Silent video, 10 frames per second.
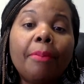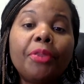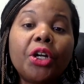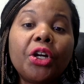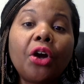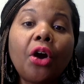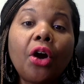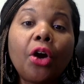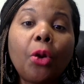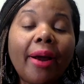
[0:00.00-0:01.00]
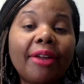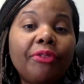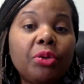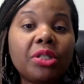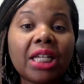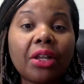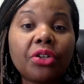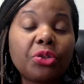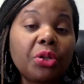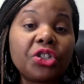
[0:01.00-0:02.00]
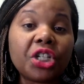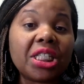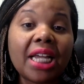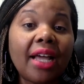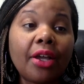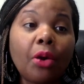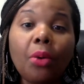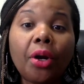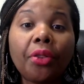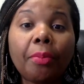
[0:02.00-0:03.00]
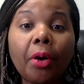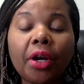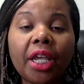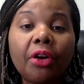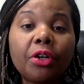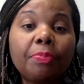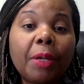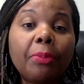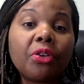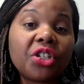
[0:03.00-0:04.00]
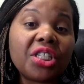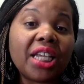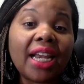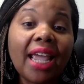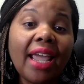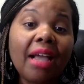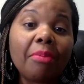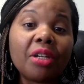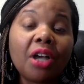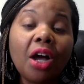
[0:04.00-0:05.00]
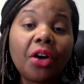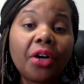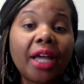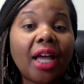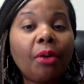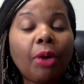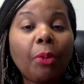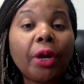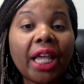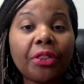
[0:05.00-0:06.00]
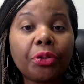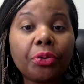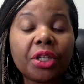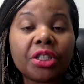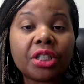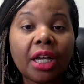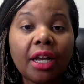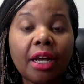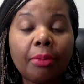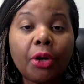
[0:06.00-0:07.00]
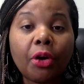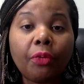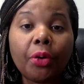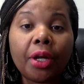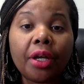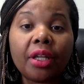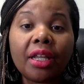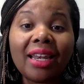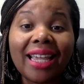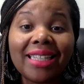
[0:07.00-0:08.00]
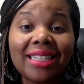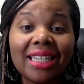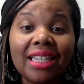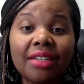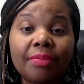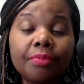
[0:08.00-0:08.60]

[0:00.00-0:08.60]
There are quite a few sellers who are just not going on the market, or people are just saying, hey, I'm going to hunker down while we're getting through this Corona-19.